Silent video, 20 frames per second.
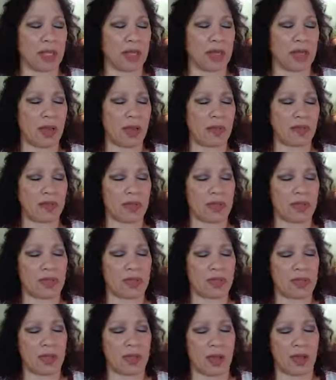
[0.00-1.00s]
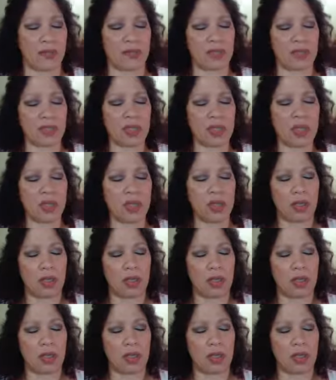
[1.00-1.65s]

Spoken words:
that comes with doves.